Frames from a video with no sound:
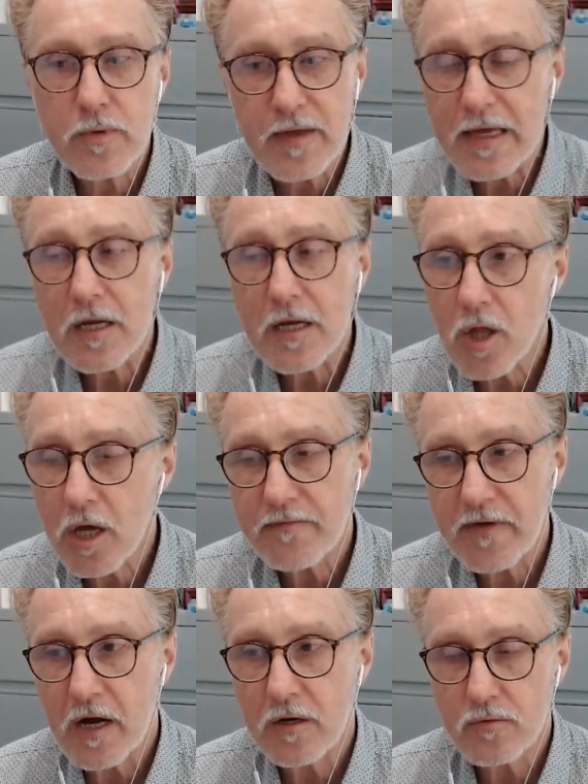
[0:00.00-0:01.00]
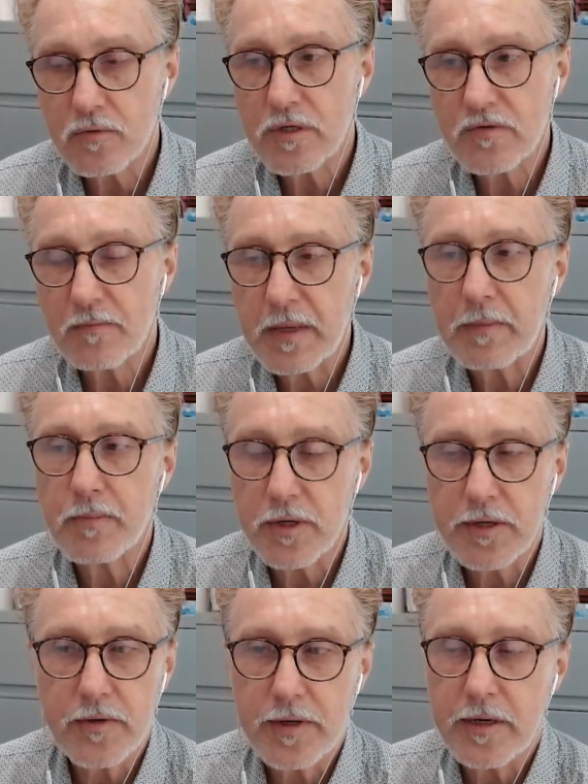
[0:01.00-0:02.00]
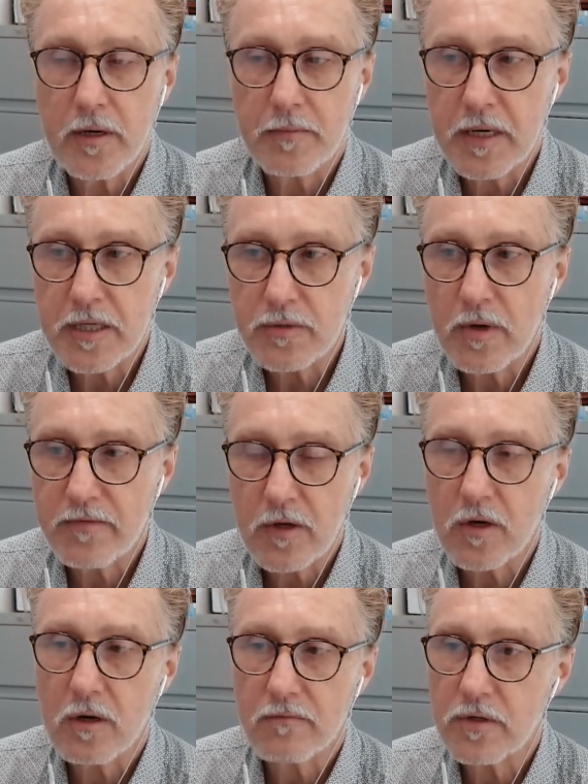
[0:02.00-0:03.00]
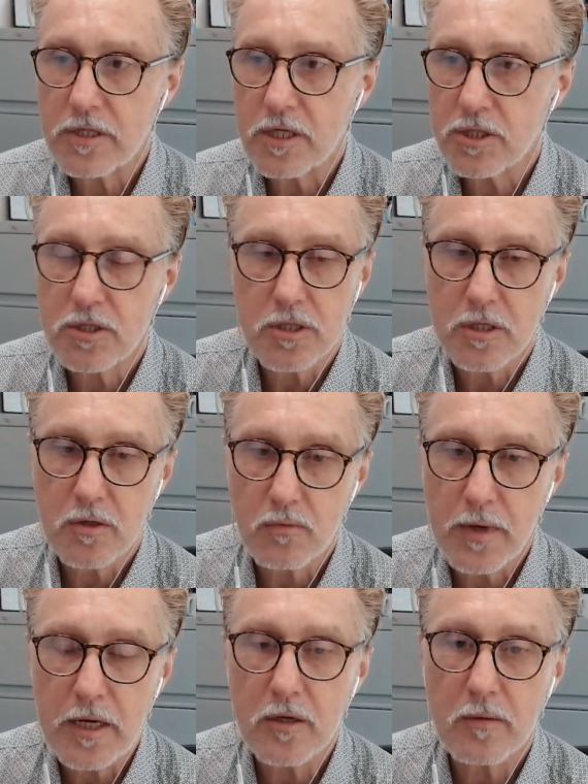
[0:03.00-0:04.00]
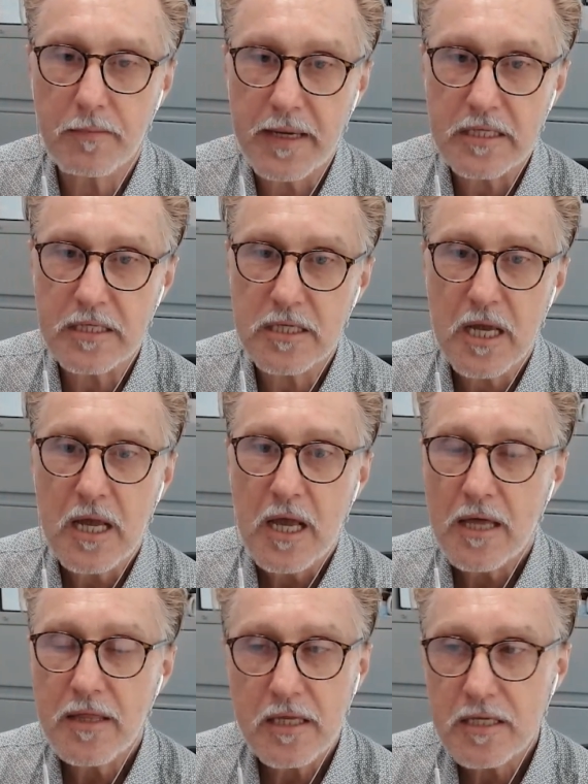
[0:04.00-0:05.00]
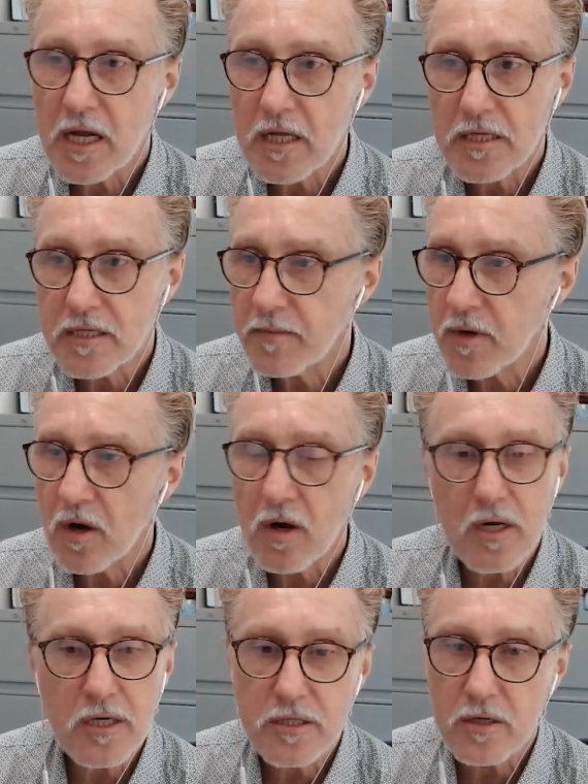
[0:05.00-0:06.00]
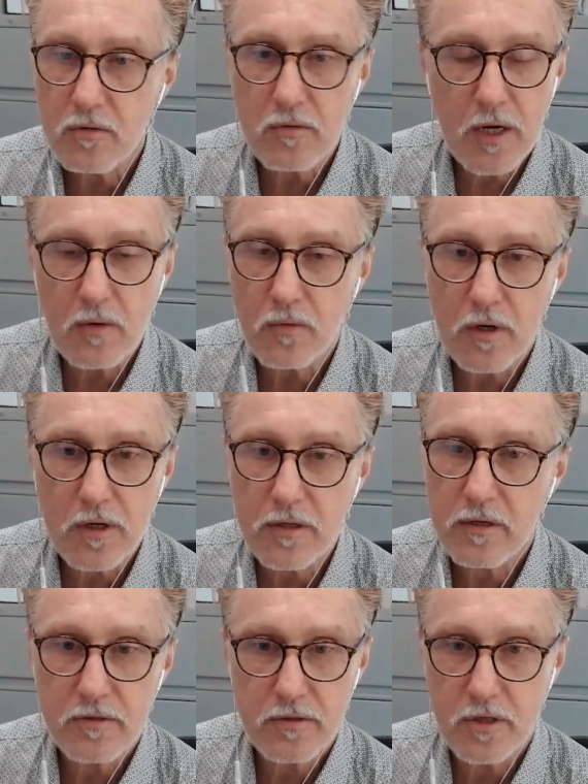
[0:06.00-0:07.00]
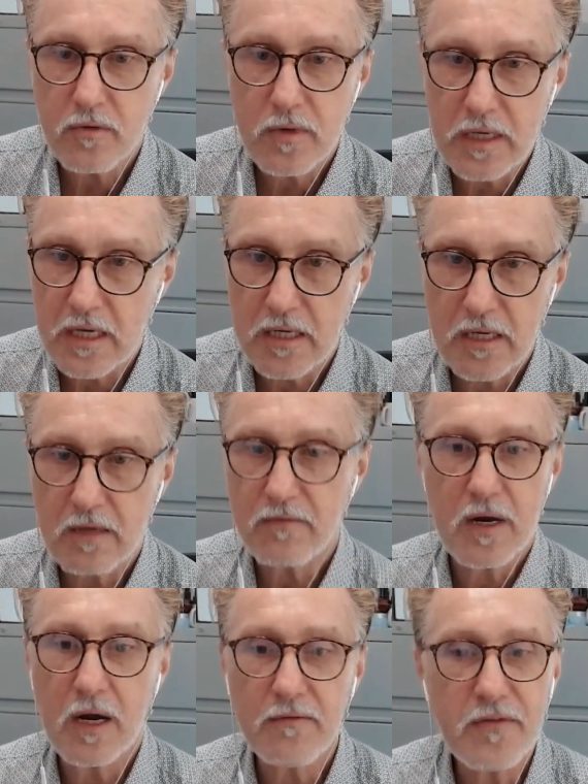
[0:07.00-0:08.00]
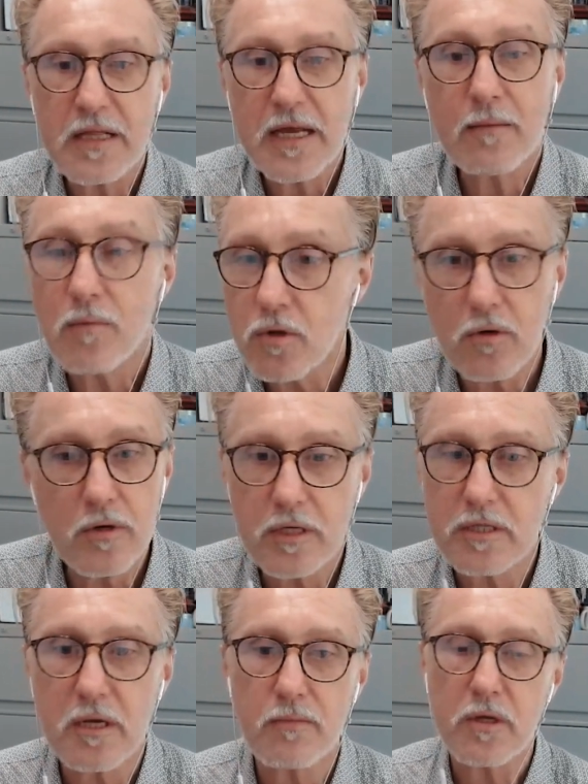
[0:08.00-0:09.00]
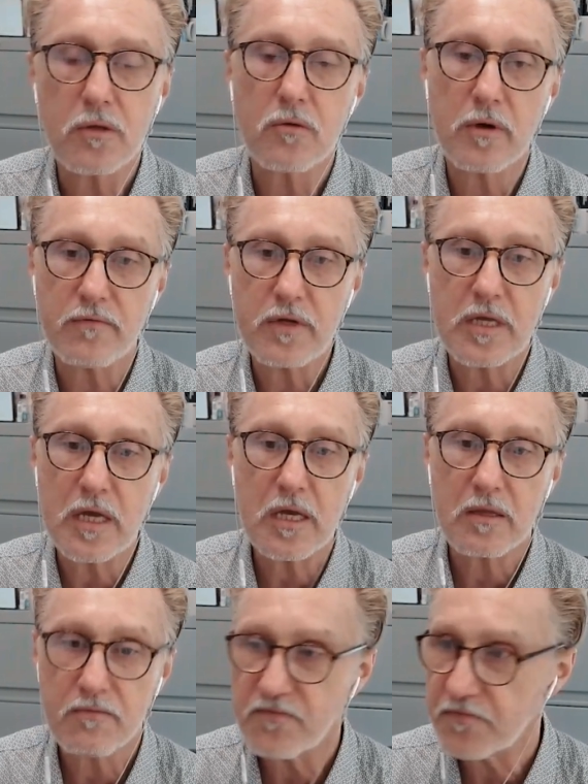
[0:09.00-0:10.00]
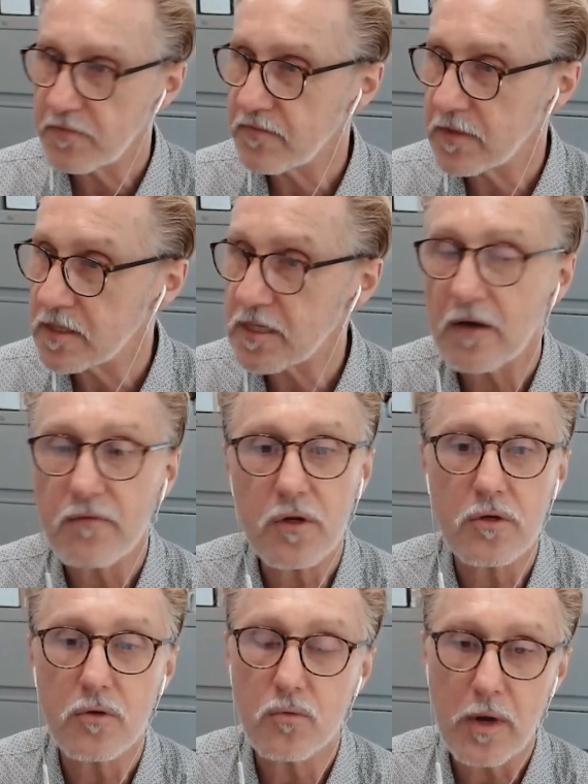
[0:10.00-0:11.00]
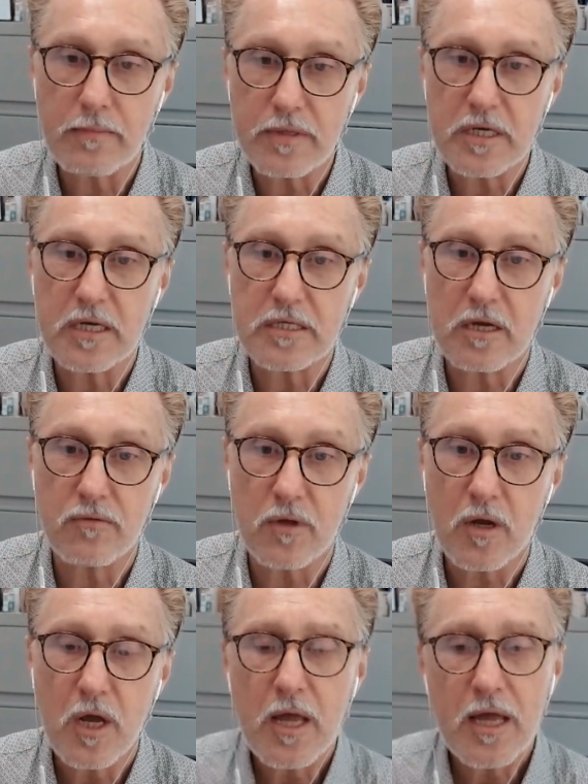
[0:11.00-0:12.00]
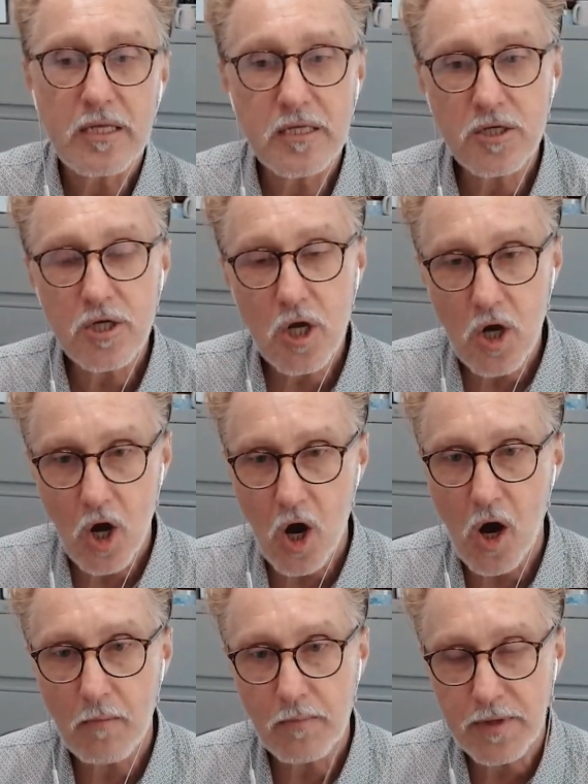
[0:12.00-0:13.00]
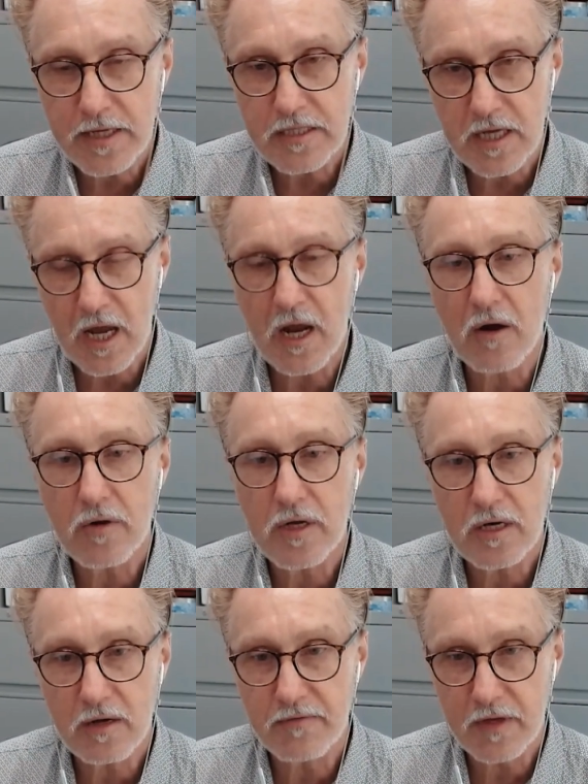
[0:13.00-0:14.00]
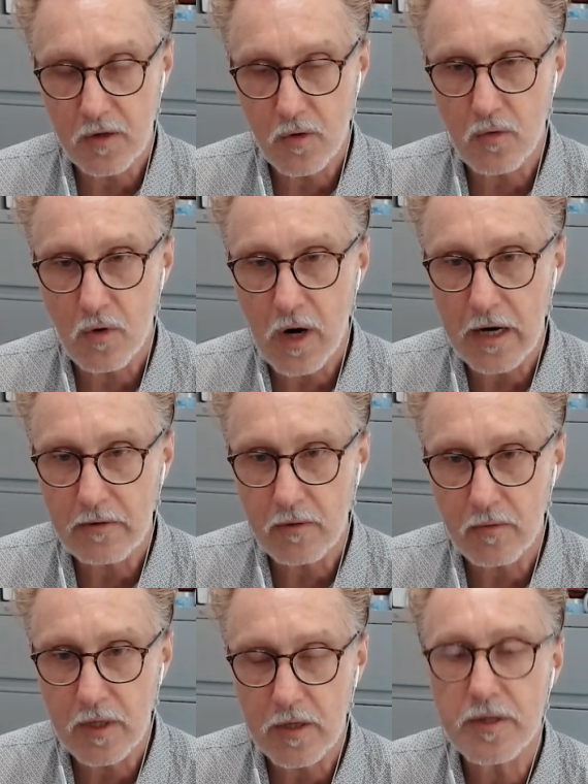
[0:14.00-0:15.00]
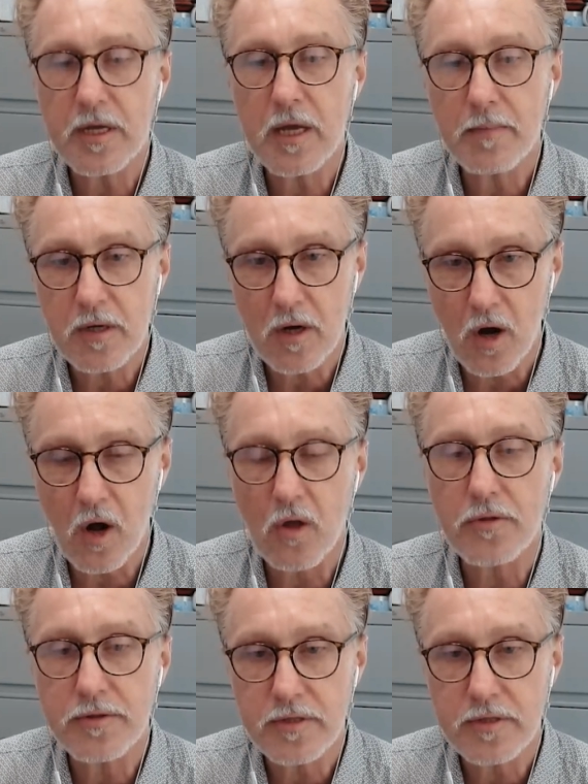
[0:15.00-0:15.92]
get a lot of outreach from people who hear about us. We're having conversations on a regular basis, and they tell us about all kinds of great work they're doing. And even I feel like I'm learning something new every day and discovering new websites out there. It's such a complex area of inquiry when you think about all the